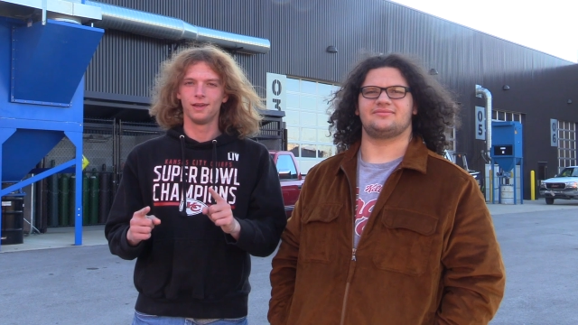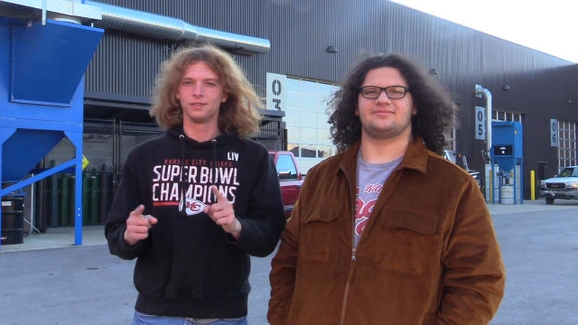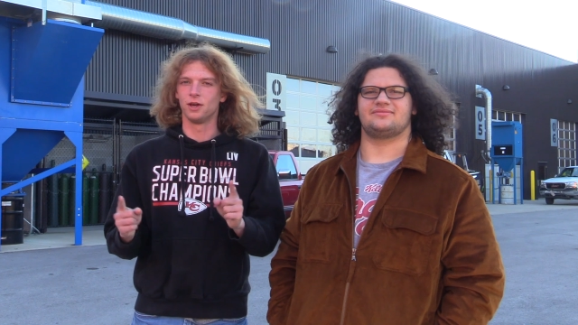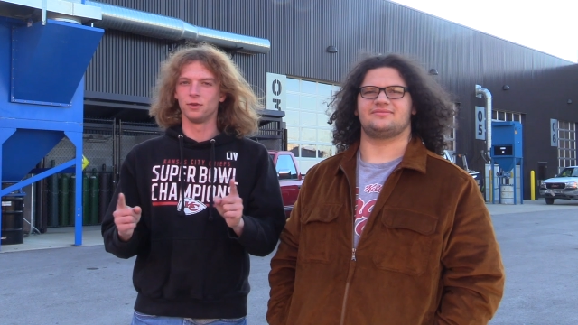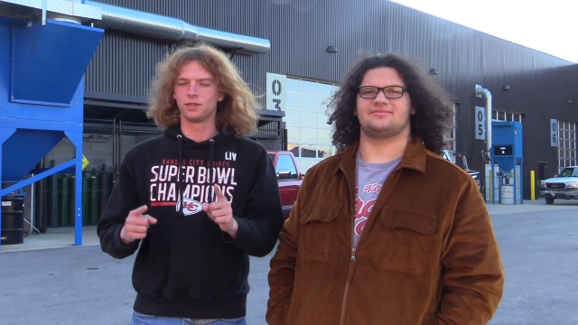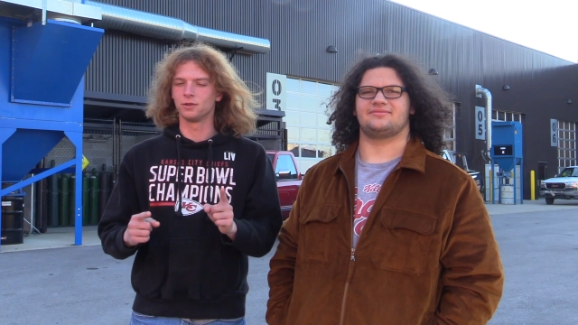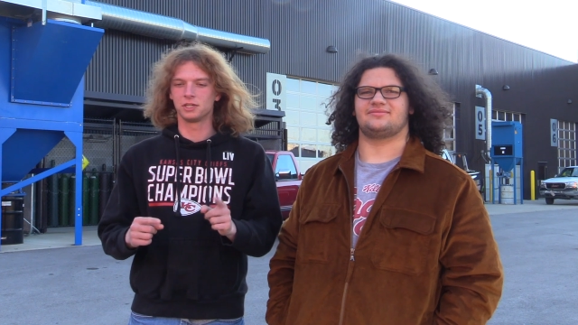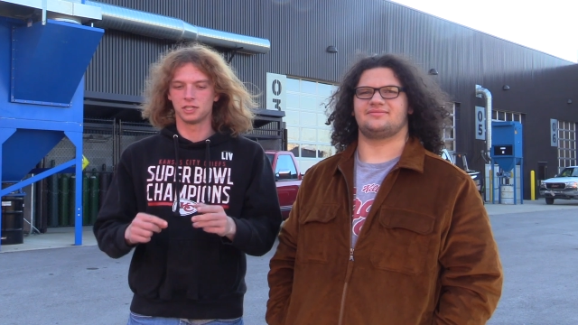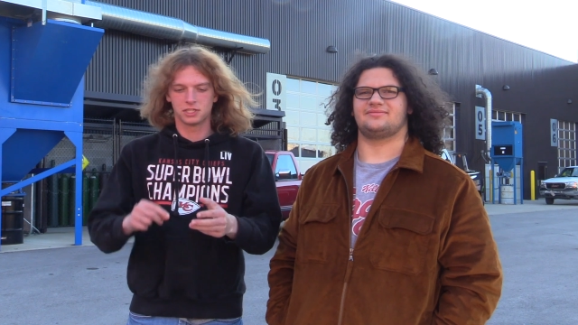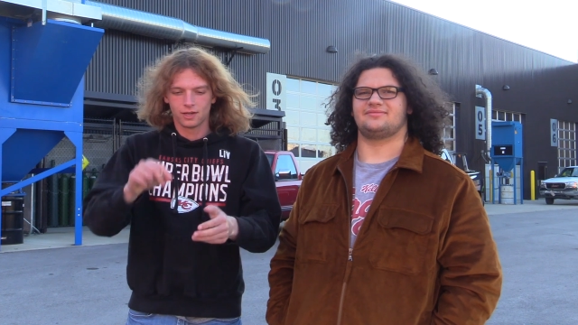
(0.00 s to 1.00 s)
Speaker 1: Don't, don't
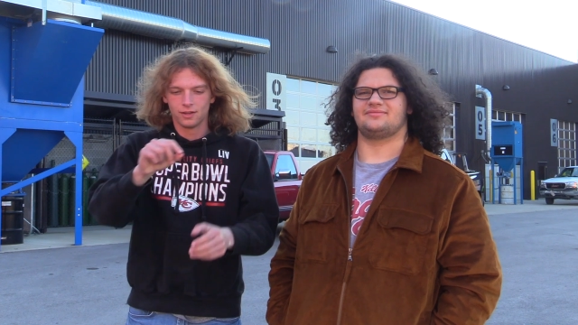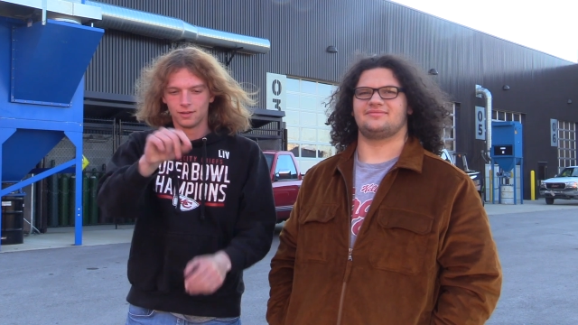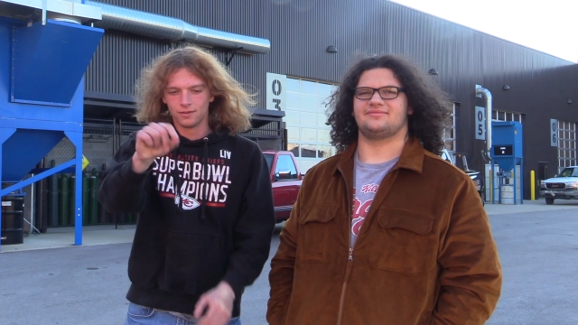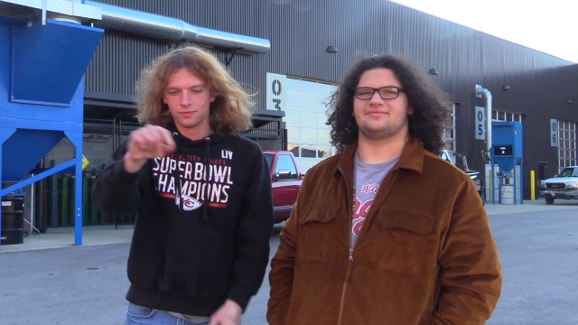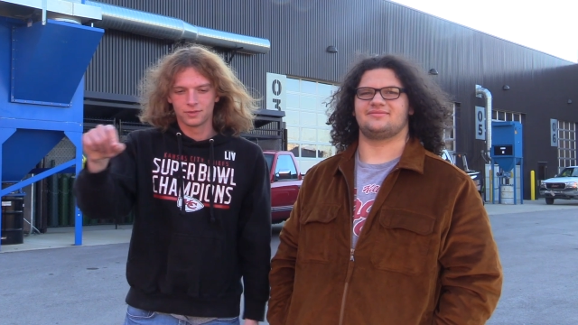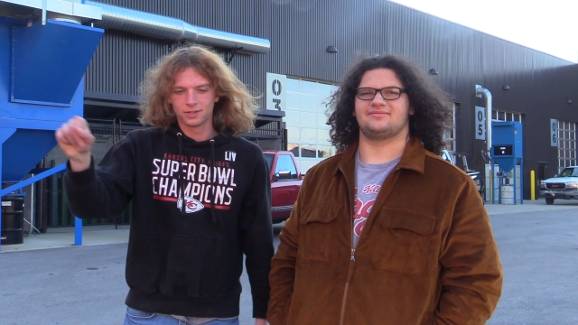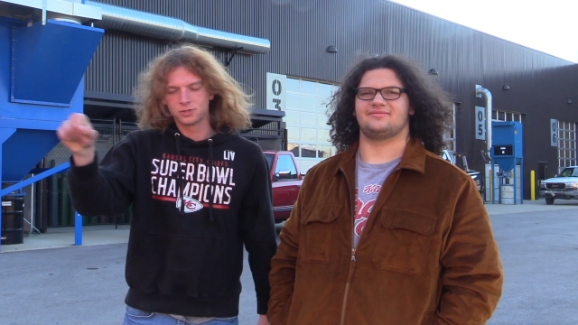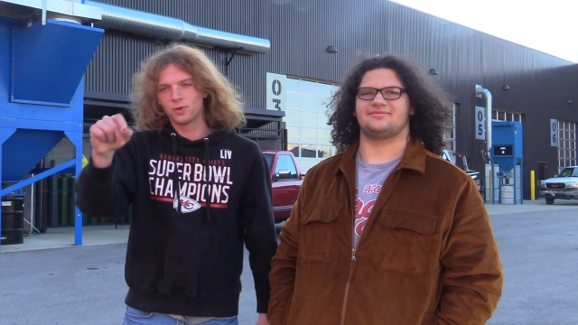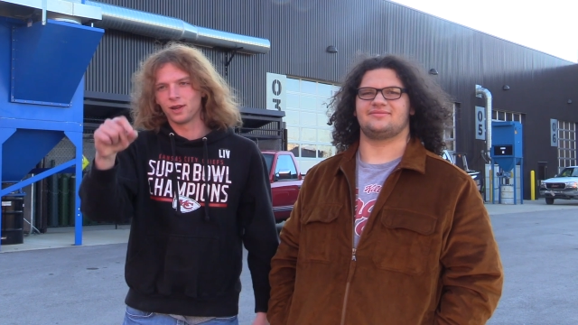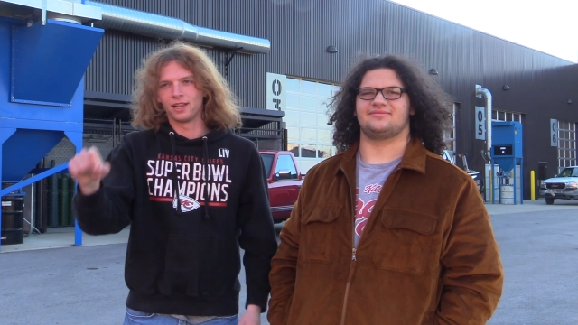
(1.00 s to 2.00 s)
just
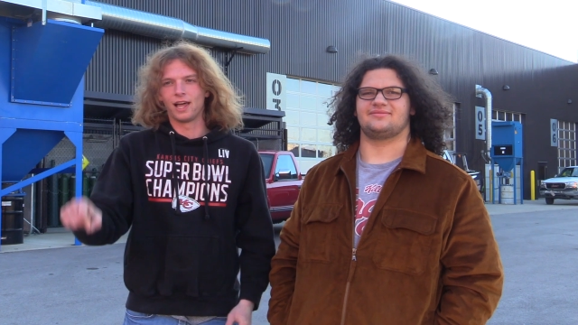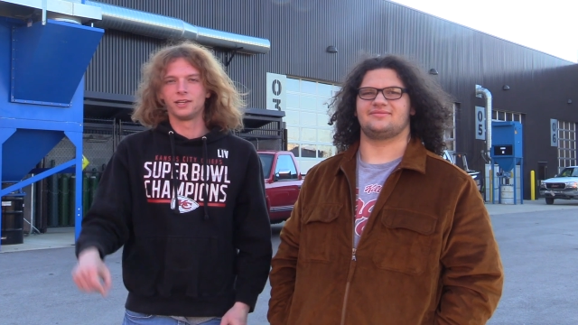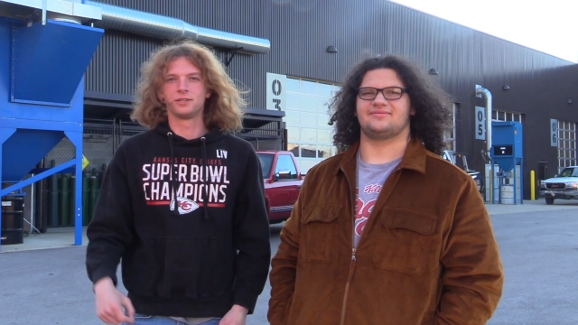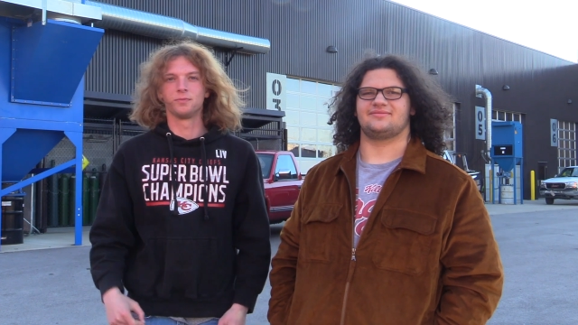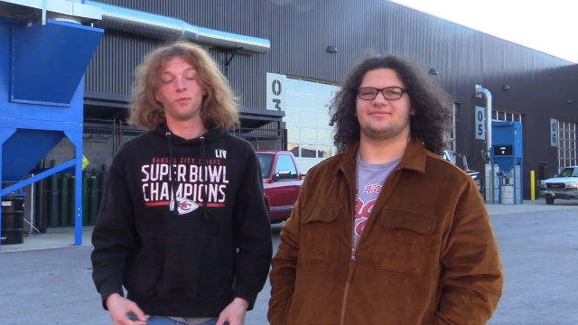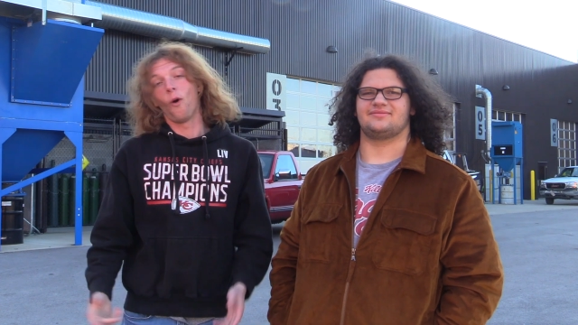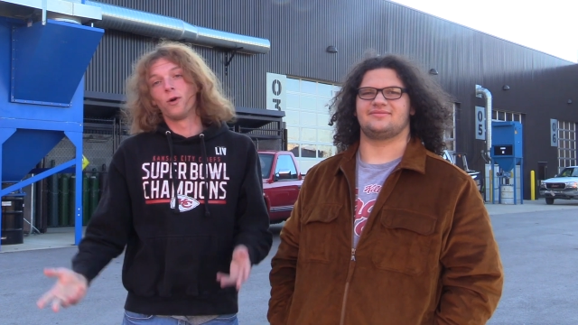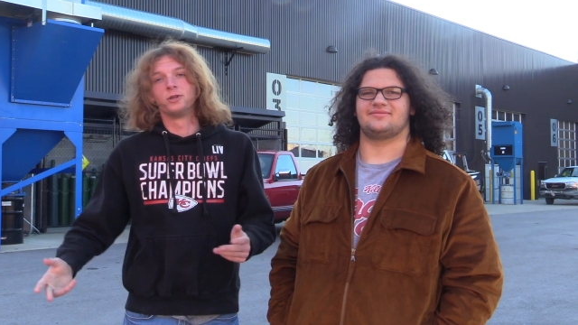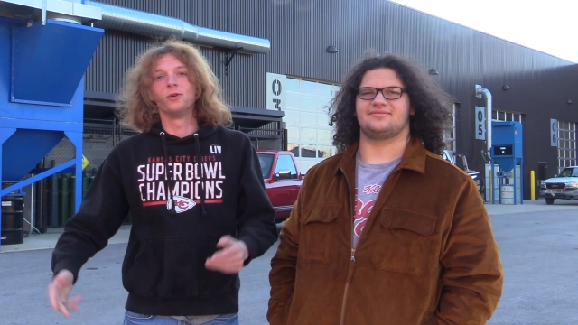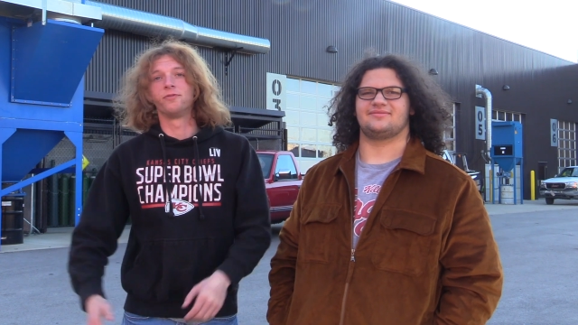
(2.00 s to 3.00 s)
squiggly lines, or
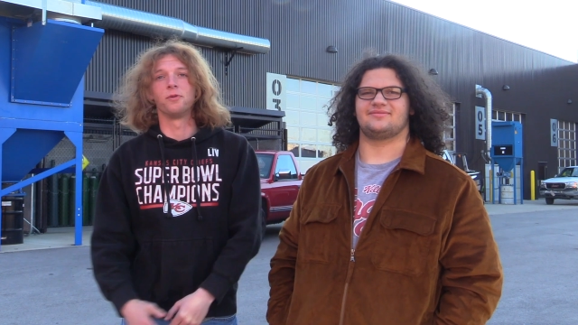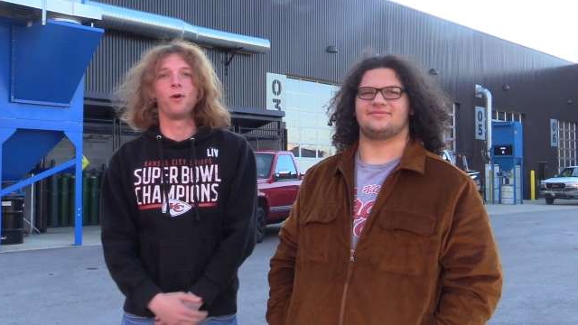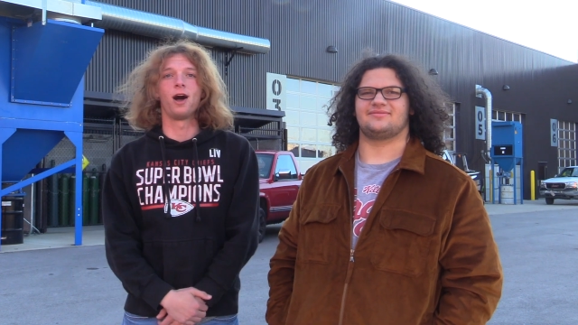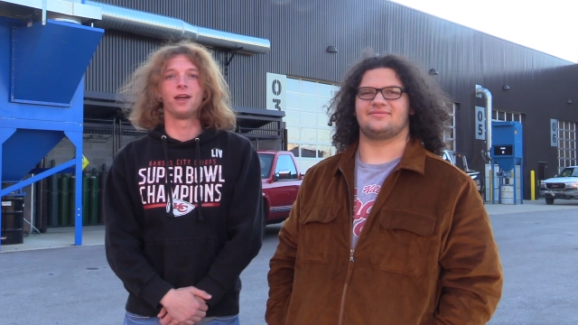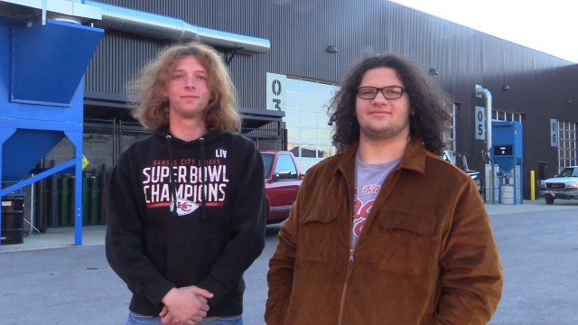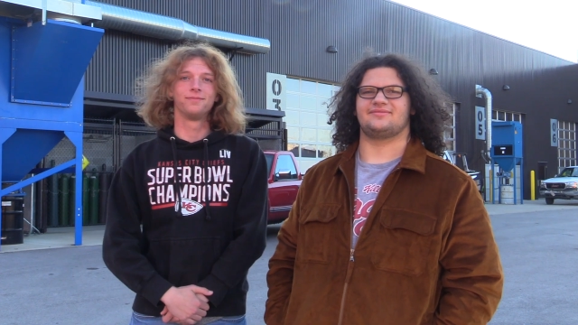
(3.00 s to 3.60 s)
do if you want.